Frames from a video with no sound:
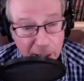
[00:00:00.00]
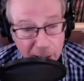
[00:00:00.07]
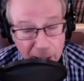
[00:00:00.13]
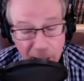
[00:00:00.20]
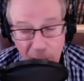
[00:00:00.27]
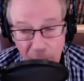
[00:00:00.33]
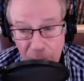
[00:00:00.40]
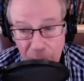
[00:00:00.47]

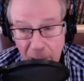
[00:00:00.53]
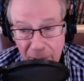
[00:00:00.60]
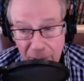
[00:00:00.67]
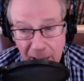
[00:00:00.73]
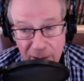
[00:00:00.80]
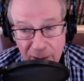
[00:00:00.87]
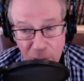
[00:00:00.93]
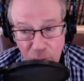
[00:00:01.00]
know
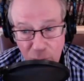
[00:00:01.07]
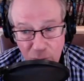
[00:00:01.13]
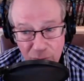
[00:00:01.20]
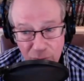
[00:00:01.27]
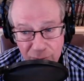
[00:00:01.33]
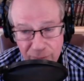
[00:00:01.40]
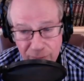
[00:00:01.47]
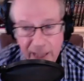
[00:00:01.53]
that's
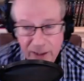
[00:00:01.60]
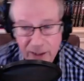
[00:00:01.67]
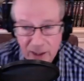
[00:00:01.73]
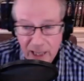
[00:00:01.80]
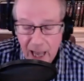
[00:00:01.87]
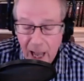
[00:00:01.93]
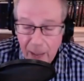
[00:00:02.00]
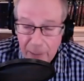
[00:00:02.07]
that's
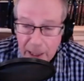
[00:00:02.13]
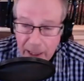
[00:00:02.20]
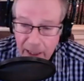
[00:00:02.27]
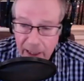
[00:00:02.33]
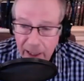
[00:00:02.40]
comedy,